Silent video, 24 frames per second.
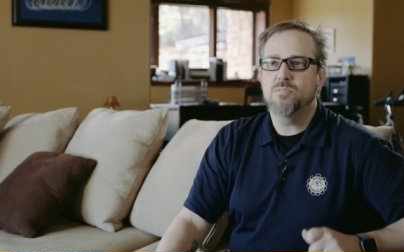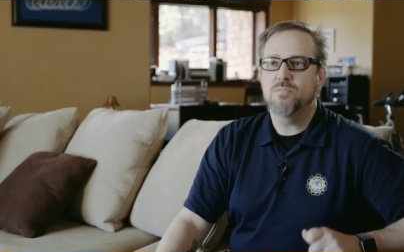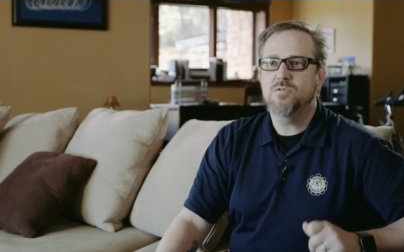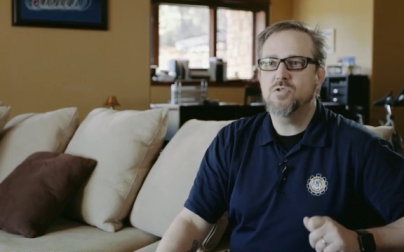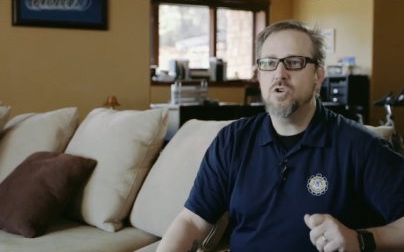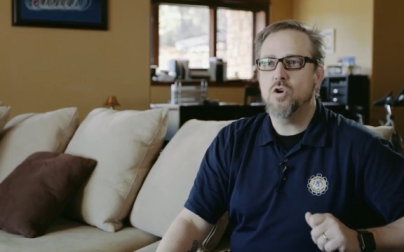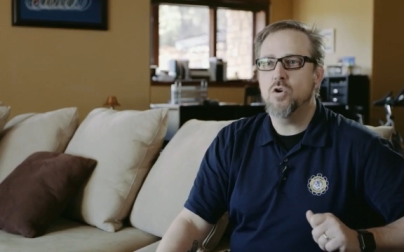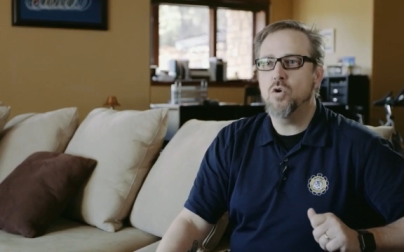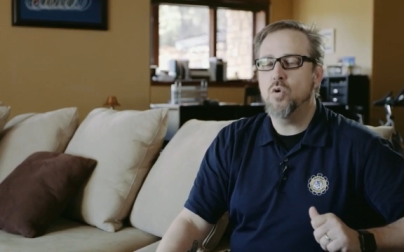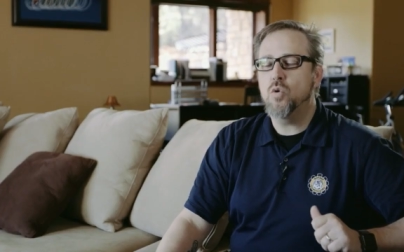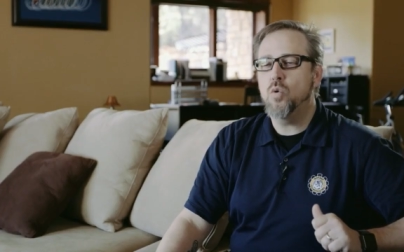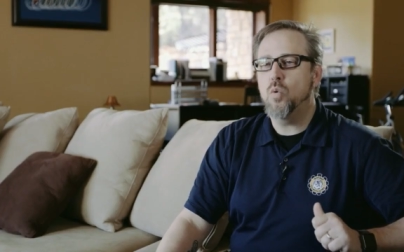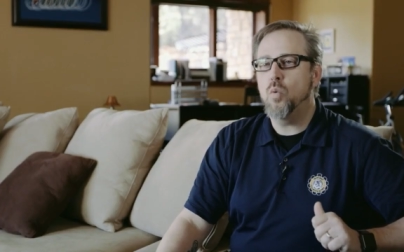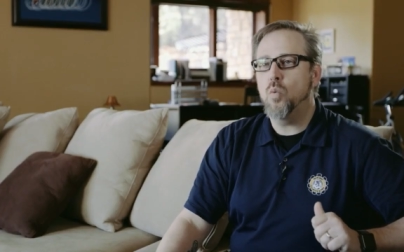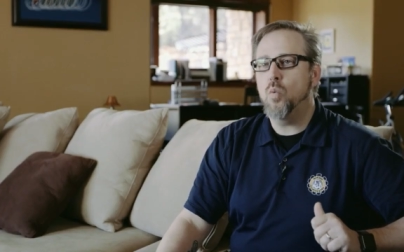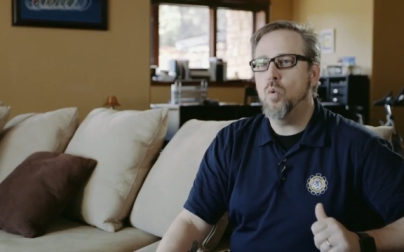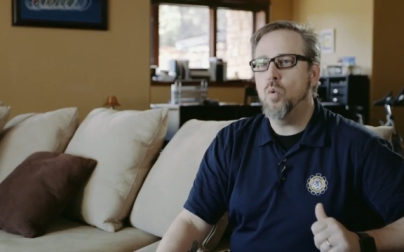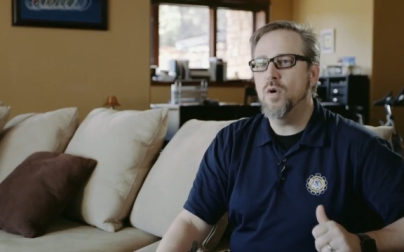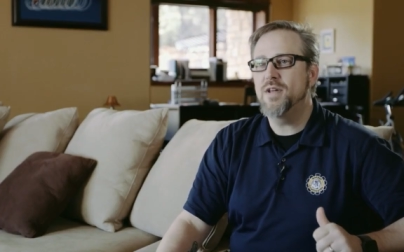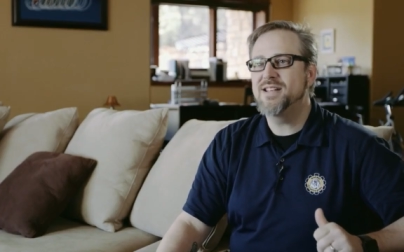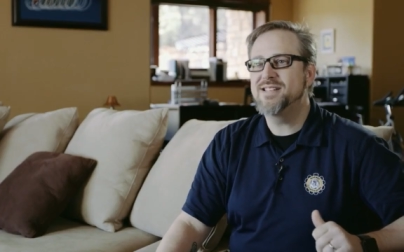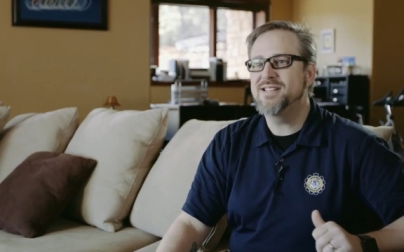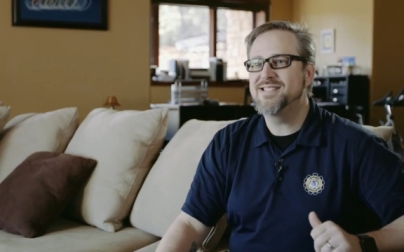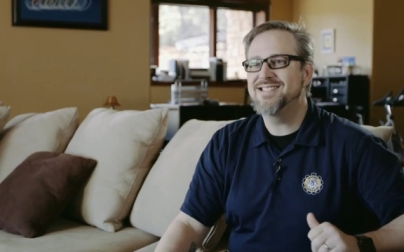So
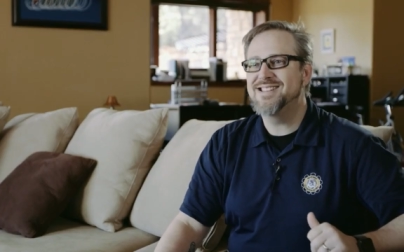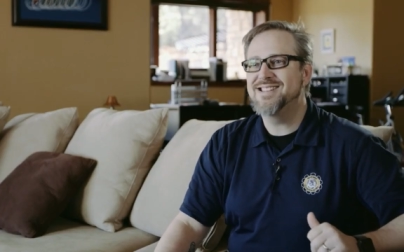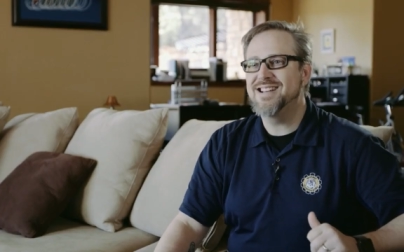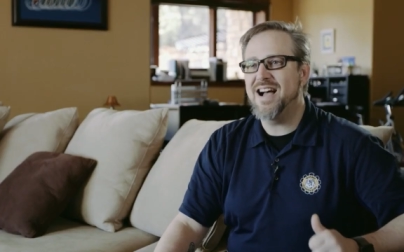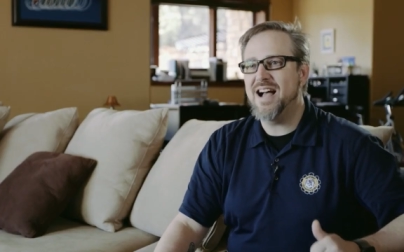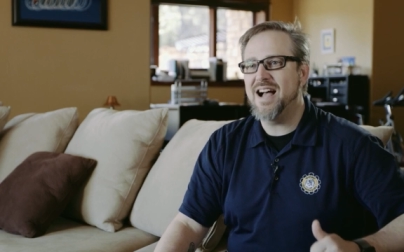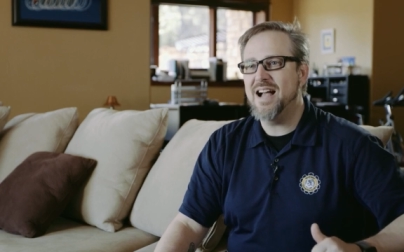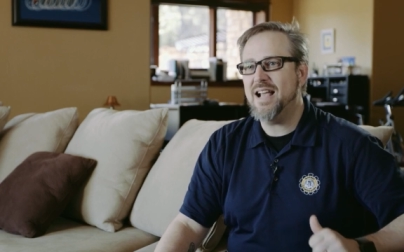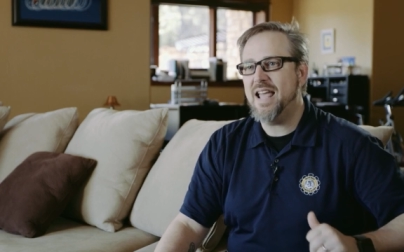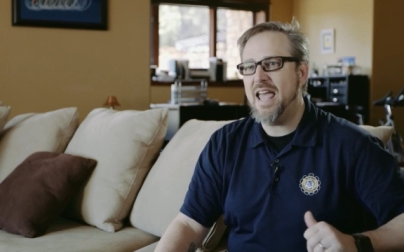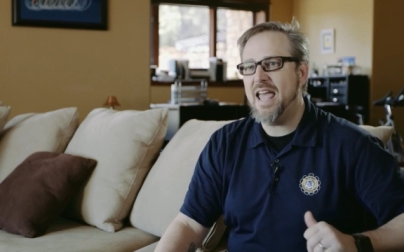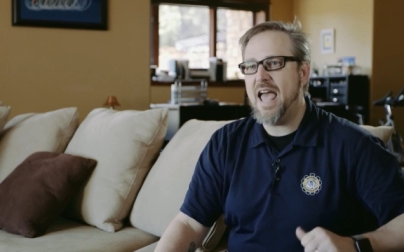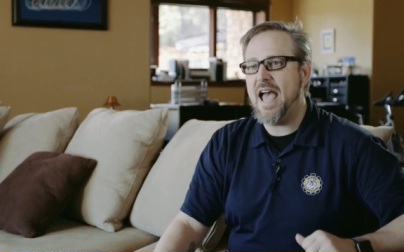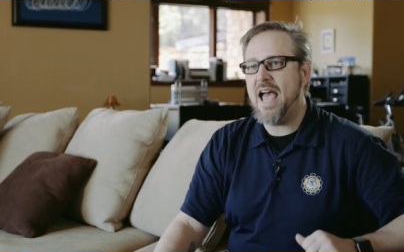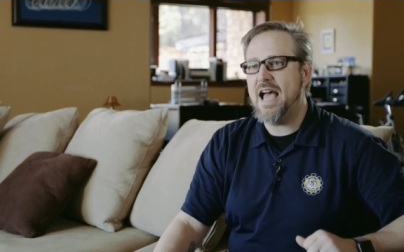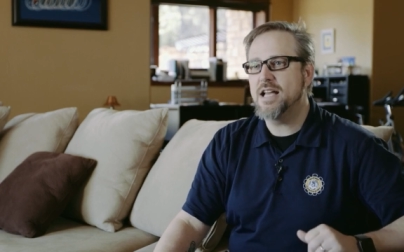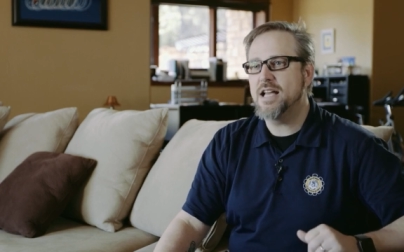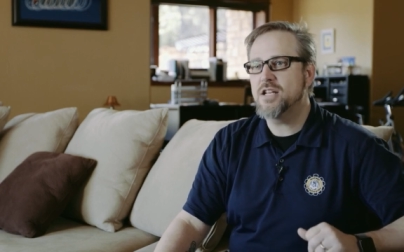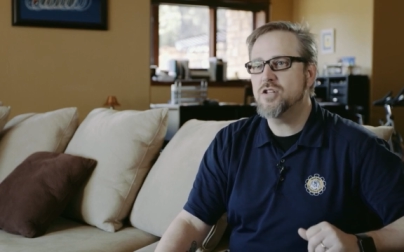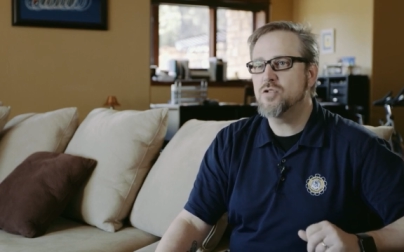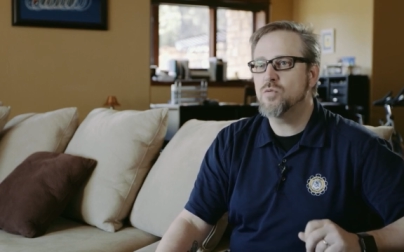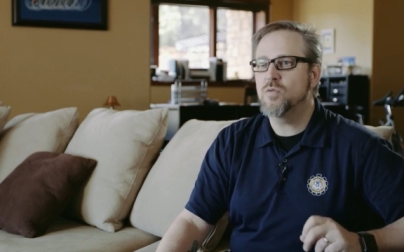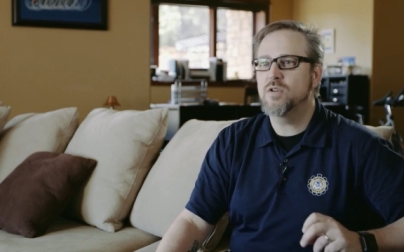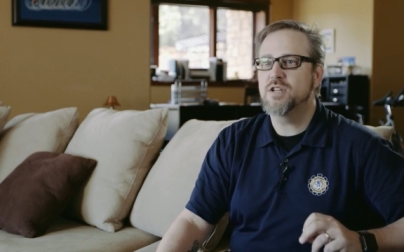what is not
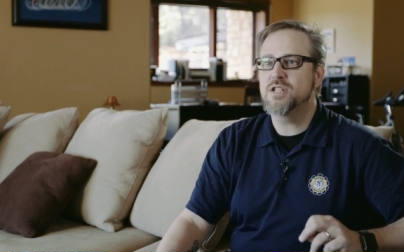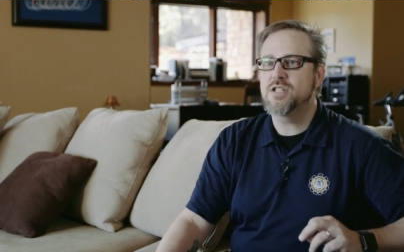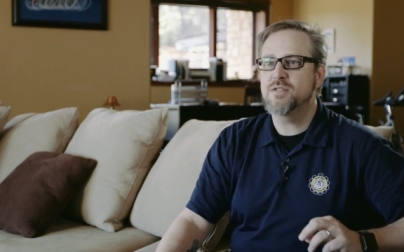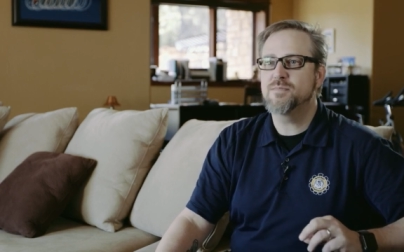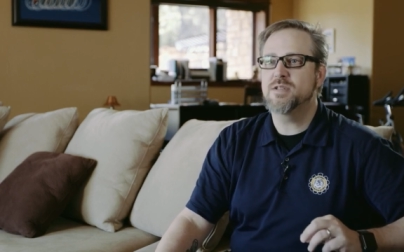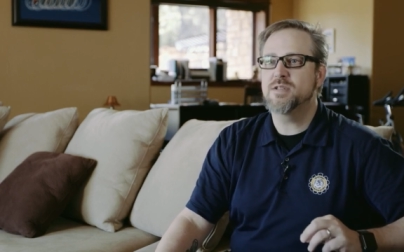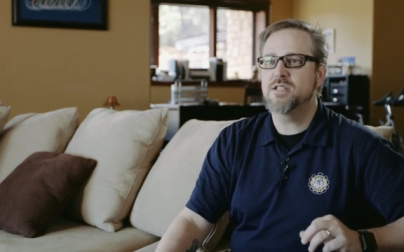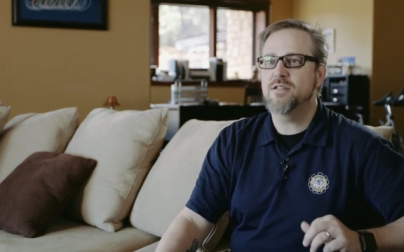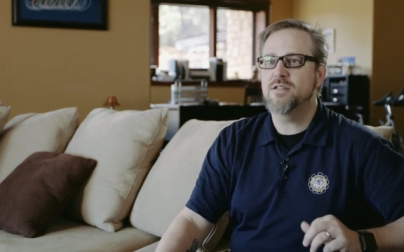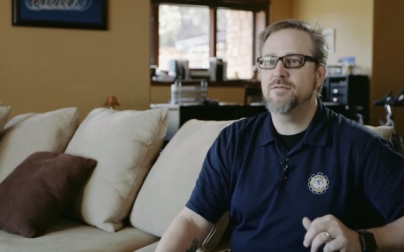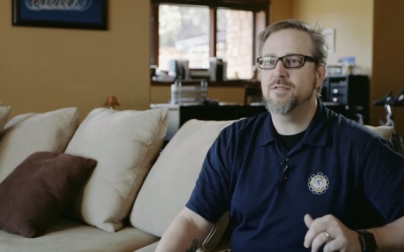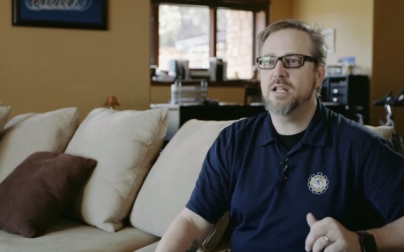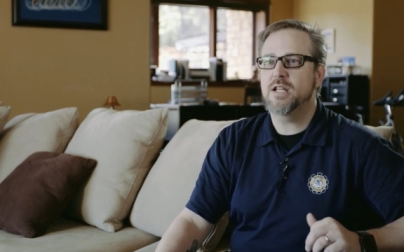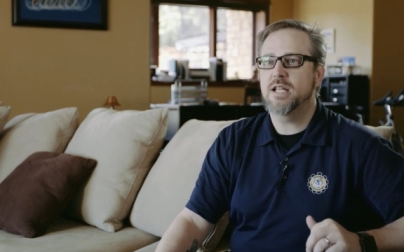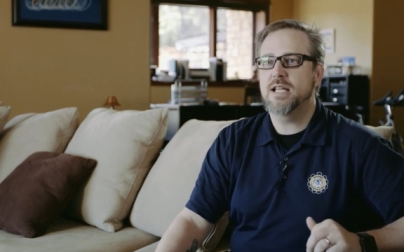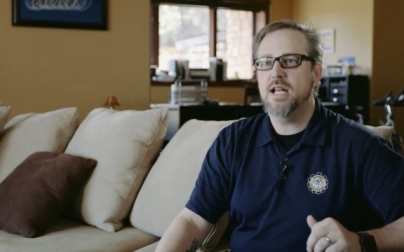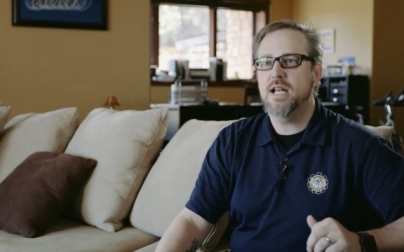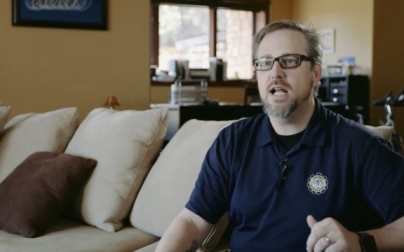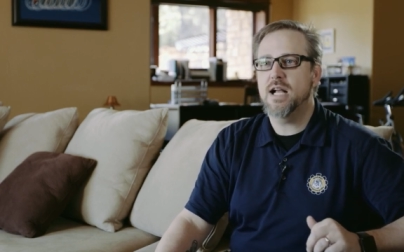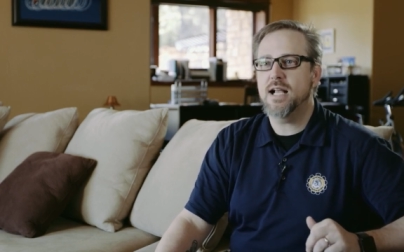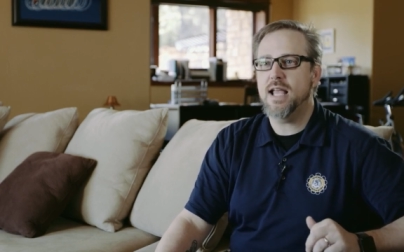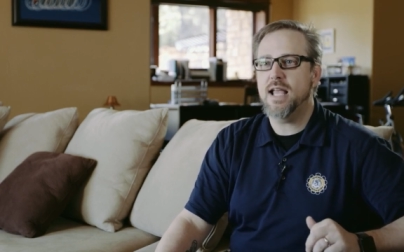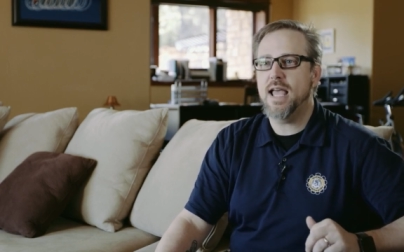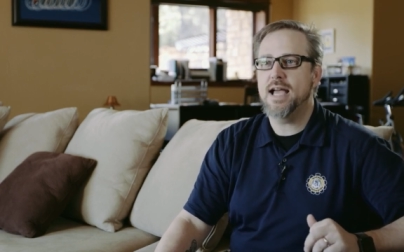cash? What is specifically
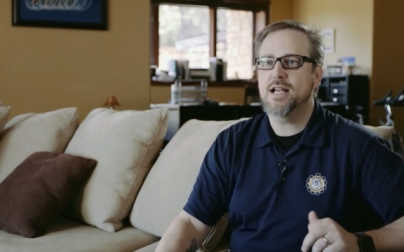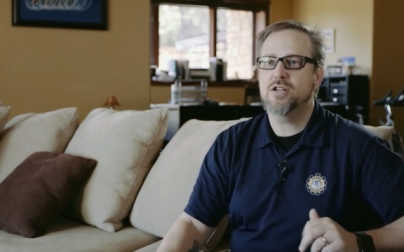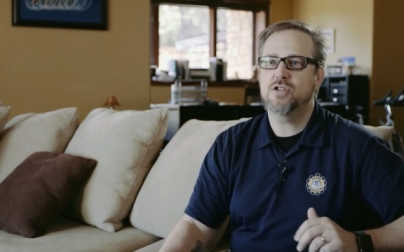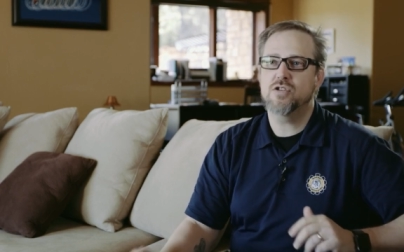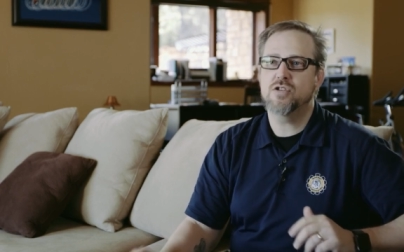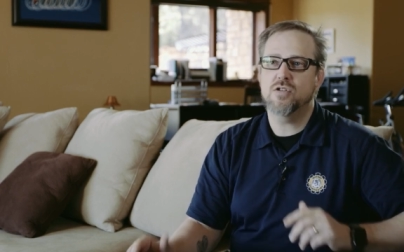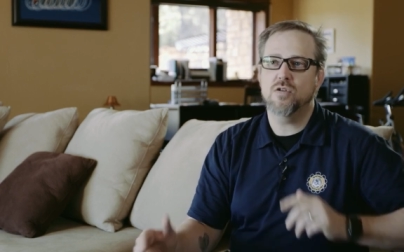not cash?